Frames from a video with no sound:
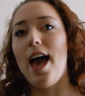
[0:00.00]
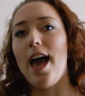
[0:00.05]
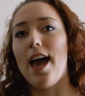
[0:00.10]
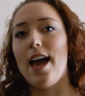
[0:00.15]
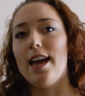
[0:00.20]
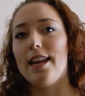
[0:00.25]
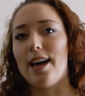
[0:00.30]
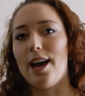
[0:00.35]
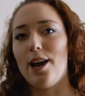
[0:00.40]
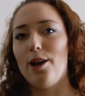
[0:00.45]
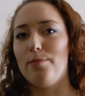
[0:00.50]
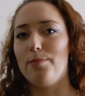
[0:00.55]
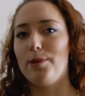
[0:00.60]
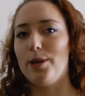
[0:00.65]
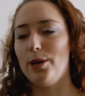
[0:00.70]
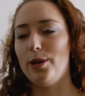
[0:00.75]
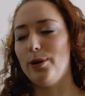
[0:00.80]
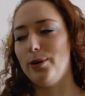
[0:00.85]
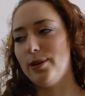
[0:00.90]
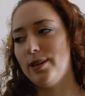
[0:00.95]
and I
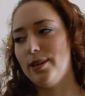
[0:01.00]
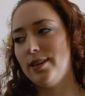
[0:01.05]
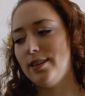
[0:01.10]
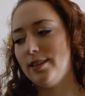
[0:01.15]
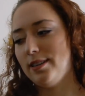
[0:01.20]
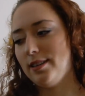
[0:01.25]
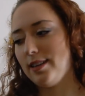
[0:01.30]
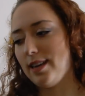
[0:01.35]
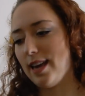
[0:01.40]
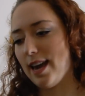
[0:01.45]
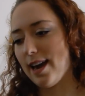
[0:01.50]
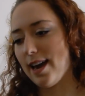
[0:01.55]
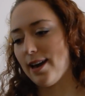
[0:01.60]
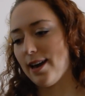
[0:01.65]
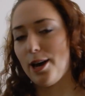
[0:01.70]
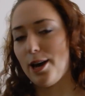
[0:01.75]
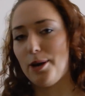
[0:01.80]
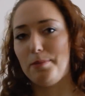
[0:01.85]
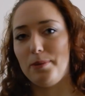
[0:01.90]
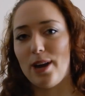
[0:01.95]
hope you, yeah,
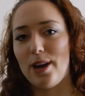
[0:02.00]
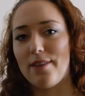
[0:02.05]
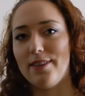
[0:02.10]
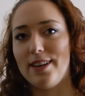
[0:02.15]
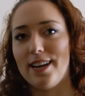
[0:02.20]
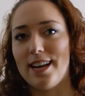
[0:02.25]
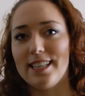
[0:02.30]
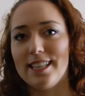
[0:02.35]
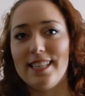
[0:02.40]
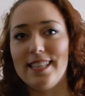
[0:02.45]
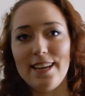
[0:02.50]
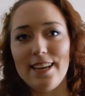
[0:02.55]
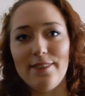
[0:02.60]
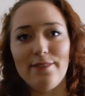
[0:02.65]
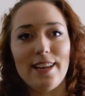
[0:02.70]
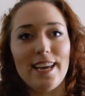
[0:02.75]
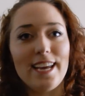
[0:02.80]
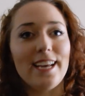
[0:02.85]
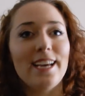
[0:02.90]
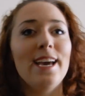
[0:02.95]
I hope you have a nice
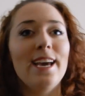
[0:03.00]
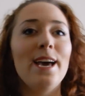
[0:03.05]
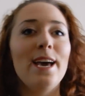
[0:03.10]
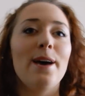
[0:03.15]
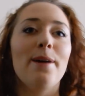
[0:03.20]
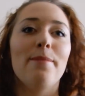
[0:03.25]
evening.